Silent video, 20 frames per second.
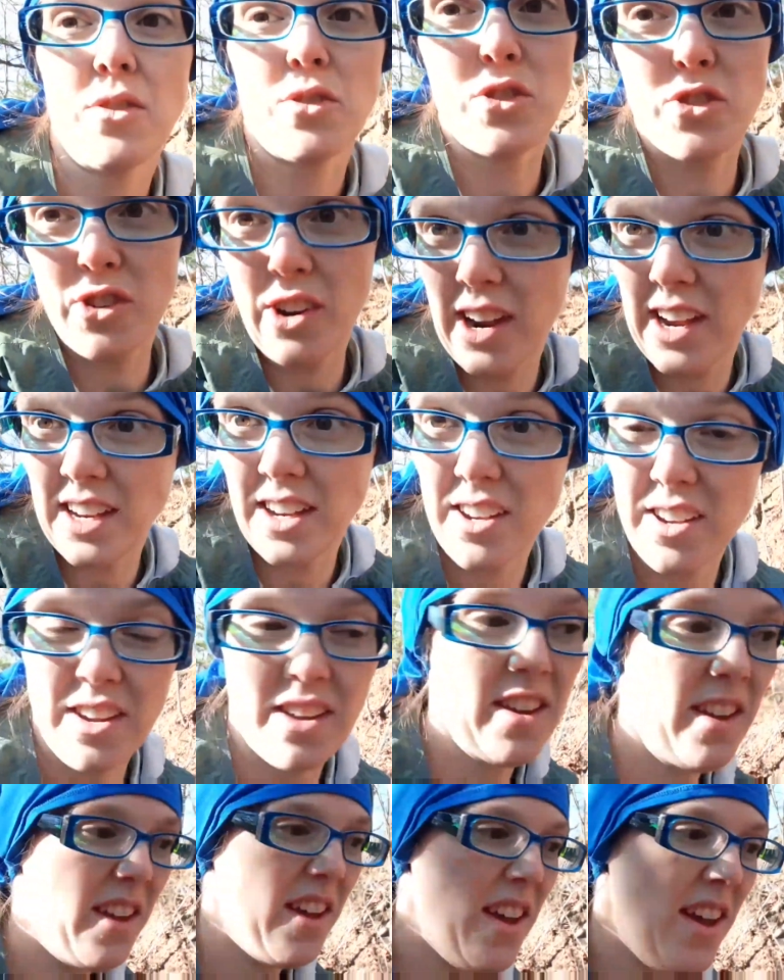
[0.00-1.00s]
straight
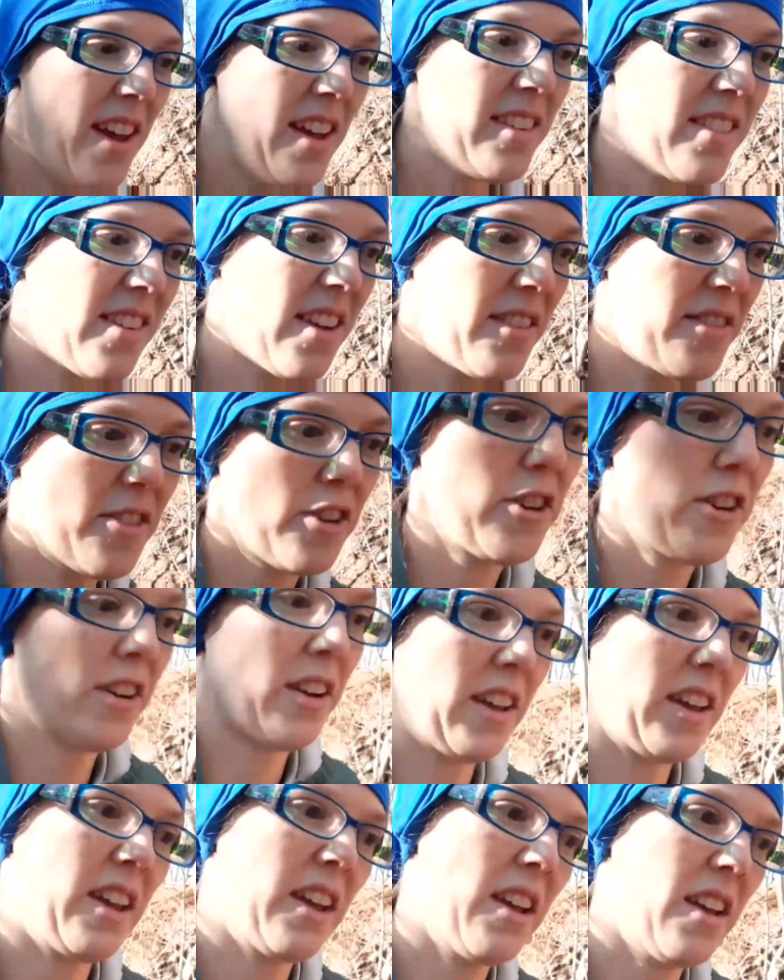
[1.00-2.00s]
instead of
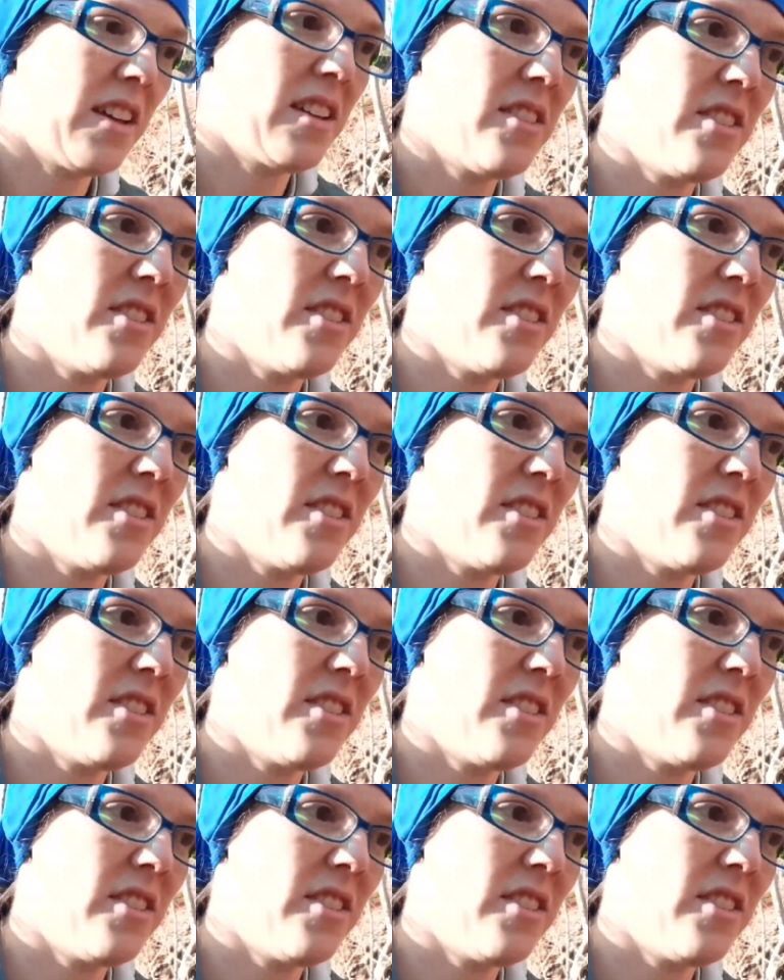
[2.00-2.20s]
turning